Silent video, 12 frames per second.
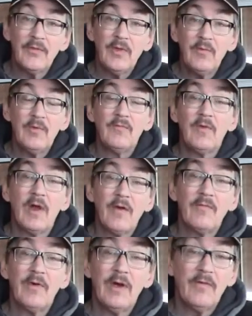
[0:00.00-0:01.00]
think we've
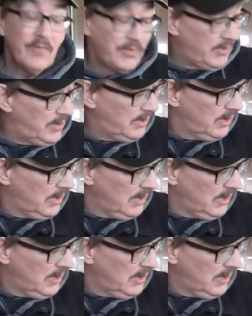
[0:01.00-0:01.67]
covered everything.